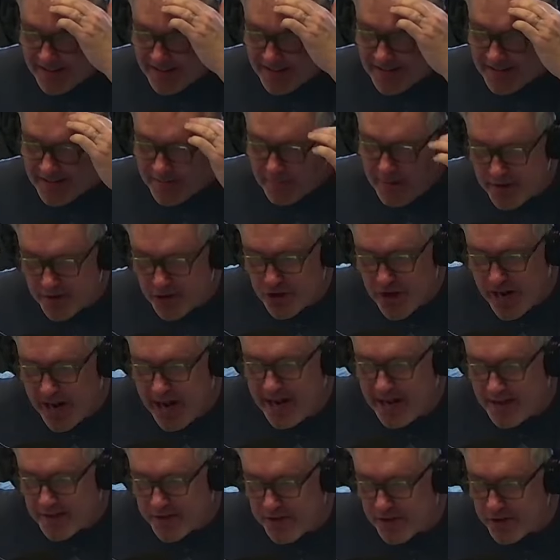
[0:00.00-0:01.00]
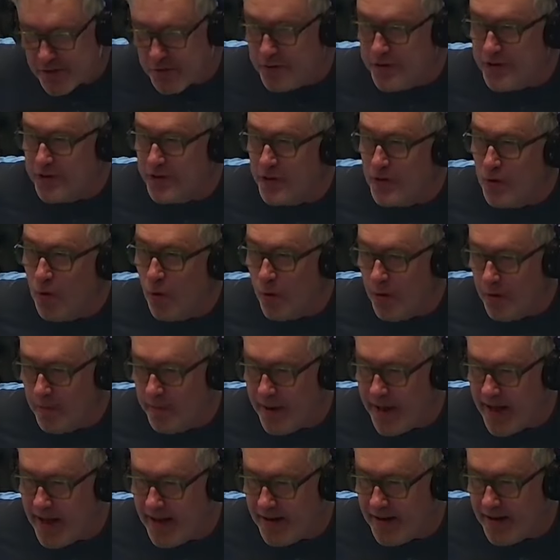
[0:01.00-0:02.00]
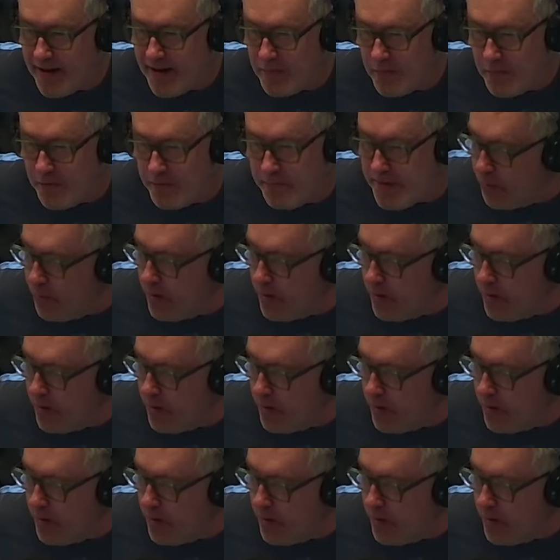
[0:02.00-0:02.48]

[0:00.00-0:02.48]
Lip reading: maybe the Giants' interest in a quarterback would be the